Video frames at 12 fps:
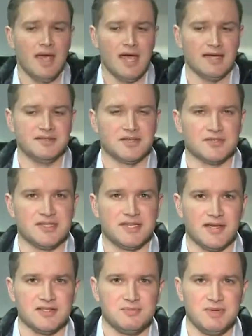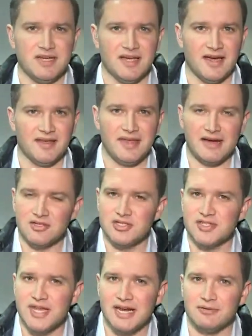And Silsey tells me uh, they aren't
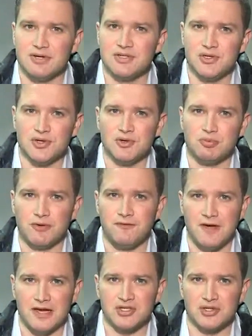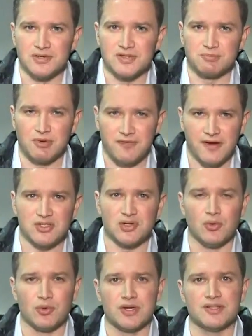just catering to professionals and
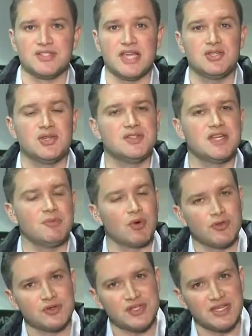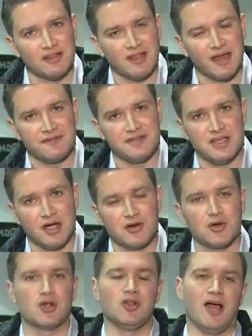professional organizations anymore. They're seeing a lot of
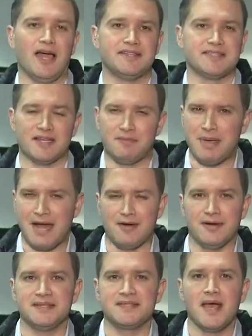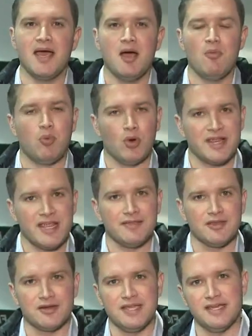younger clients, a lot of parents
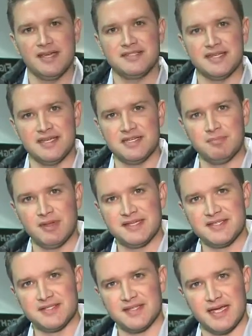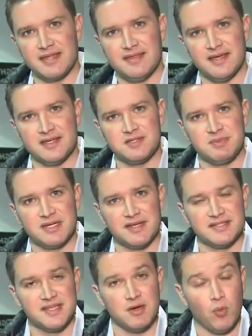bringing their kids into places like this
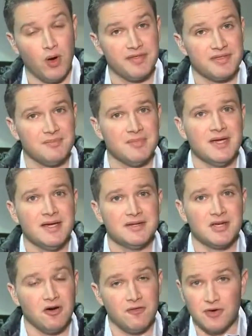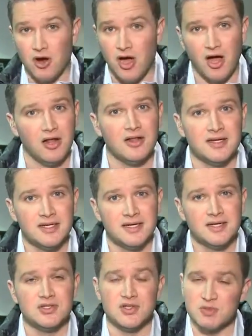because they want them to overall
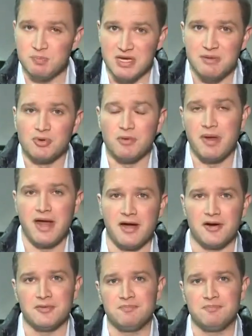just be prepared.